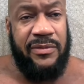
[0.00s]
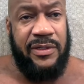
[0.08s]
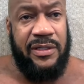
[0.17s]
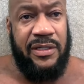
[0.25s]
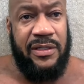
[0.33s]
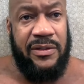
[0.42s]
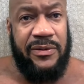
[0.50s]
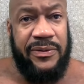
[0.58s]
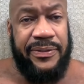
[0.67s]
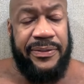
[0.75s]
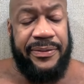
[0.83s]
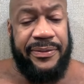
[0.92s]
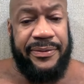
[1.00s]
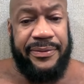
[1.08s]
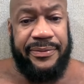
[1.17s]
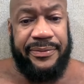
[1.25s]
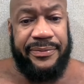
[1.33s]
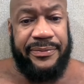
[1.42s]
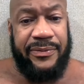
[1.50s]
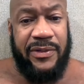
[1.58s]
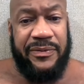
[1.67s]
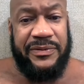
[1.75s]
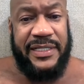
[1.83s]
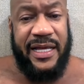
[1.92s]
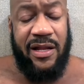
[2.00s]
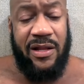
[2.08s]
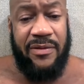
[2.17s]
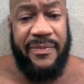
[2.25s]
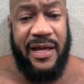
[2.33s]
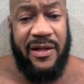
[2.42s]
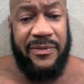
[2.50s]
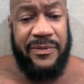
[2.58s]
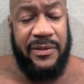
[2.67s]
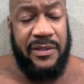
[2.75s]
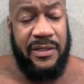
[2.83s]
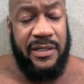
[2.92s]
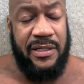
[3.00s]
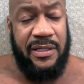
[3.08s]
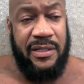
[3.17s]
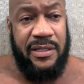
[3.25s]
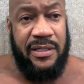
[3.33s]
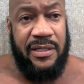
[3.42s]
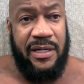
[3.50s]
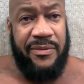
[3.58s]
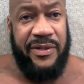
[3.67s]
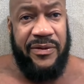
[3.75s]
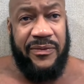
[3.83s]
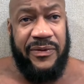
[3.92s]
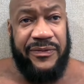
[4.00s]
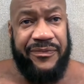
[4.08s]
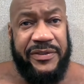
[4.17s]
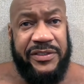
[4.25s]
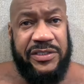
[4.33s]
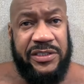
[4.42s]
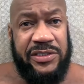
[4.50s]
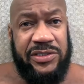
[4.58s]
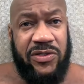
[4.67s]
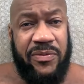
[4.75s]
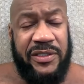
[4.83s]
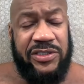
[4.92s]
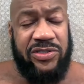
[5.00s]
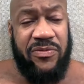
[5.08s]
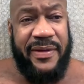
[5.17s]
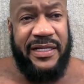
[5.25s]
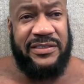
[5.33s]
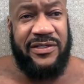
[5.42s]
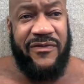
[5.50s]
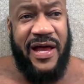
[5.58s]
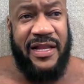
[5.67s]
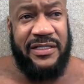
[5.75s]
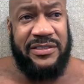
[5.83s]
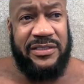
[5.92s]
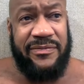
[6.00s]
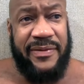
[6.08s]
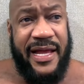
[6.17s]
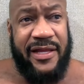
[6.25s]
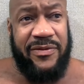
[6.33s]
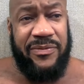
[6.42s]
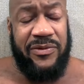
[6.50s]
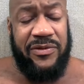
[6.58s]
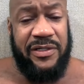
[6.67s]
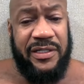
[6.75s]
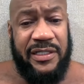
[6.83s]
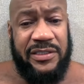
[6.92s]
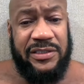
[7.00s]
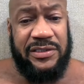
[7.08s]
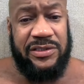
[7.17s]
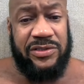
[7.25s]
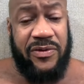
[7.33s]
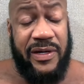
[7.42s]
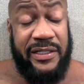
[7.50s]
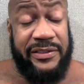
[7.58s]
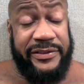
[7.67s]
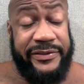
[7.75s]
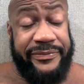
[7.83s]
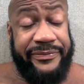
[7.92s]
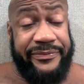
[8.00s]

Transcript: you know, what was that all about? I mean, we, we see so much domestic violence in the black community, it just is crazy.